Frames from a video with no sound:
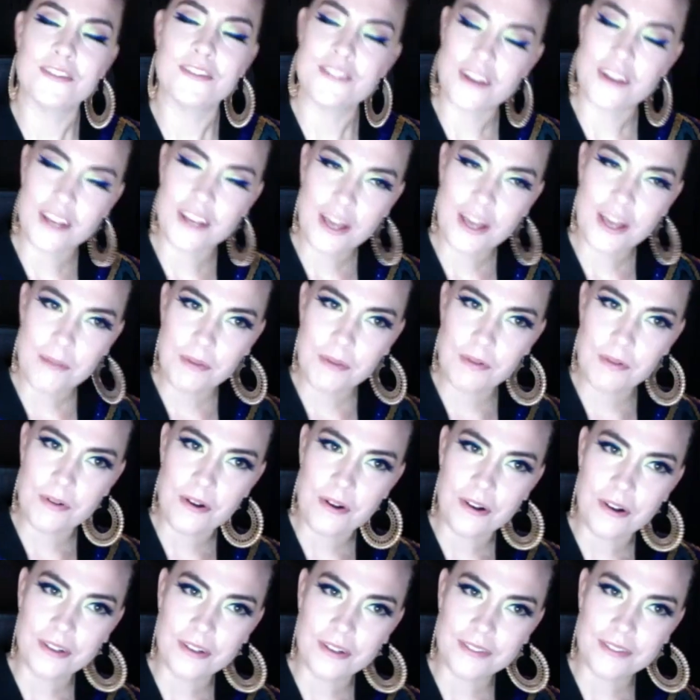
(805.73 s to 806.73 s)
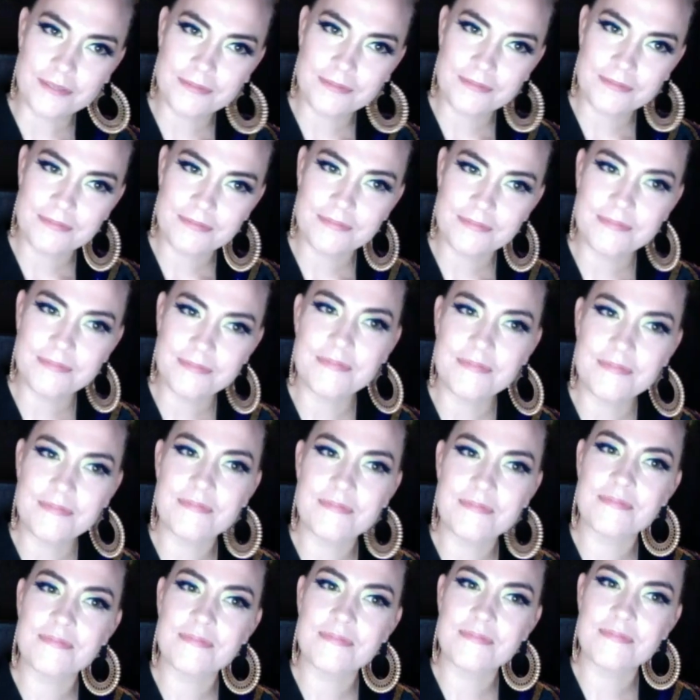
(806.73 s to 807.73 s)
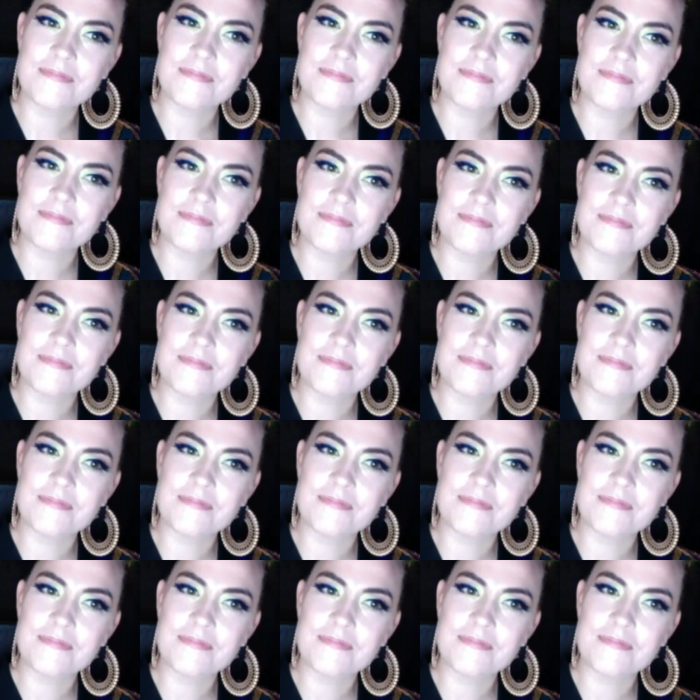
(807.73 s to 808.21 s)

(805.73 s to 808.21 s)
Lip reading: And look, don't get me wrong, I